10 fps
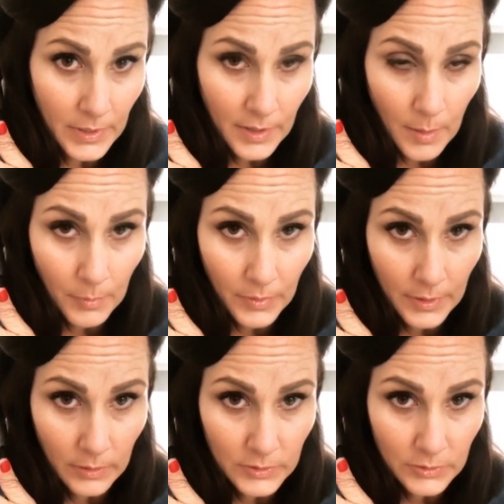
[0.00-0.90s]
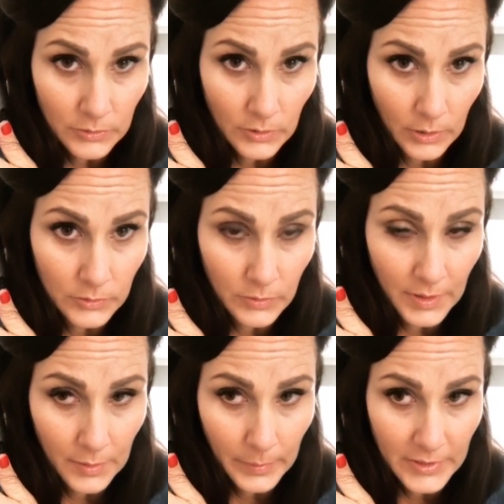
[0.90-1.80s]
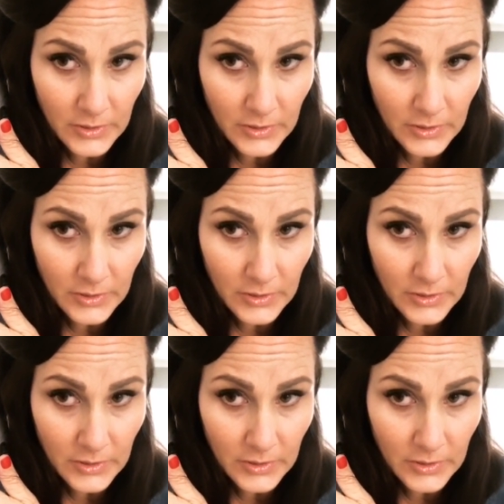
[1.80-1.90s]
be a couple that I'll do the other way